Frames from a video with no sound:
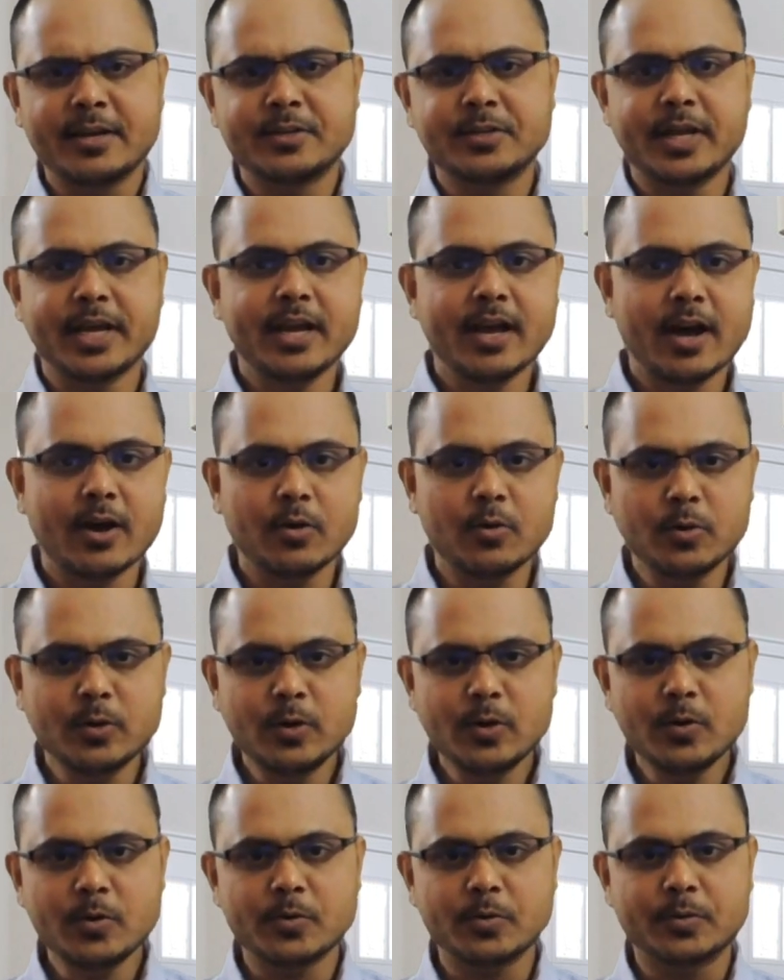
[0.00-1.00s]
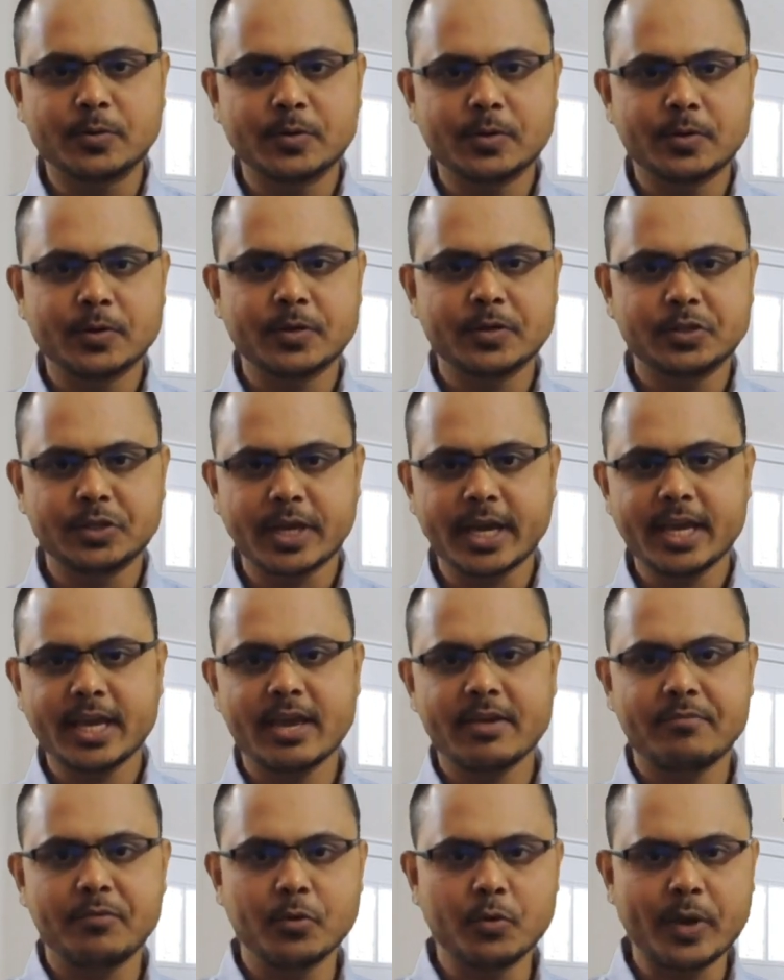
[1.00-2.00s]
Take a good look. Check
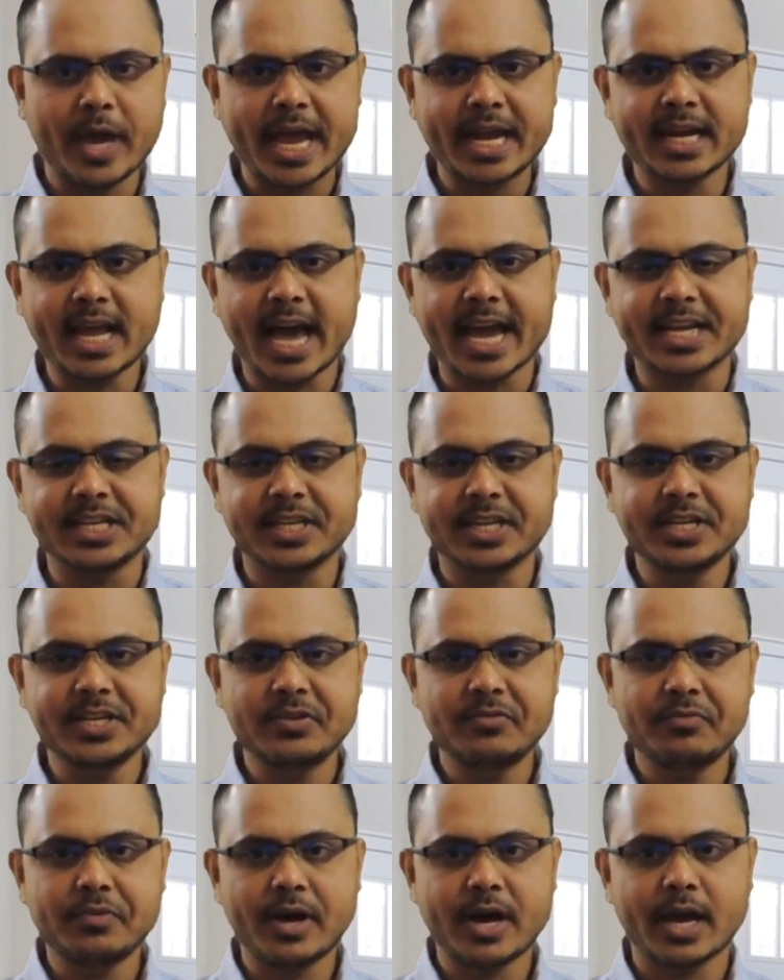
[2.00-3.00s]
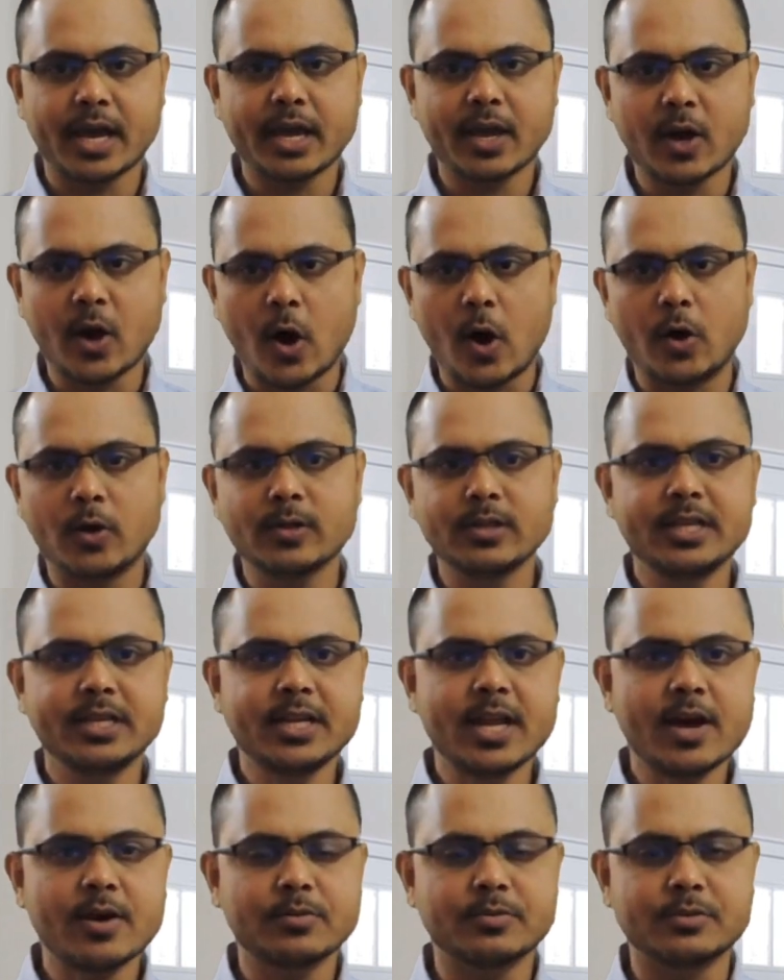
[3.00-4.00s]
if you can identify all the
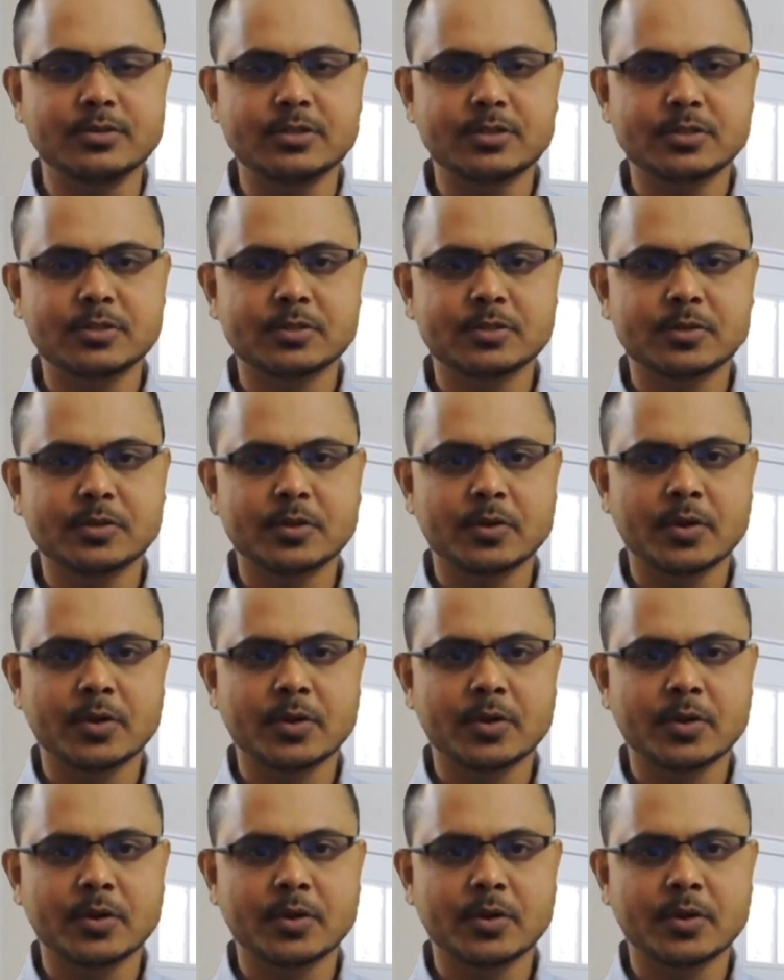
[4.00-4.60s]
nouns.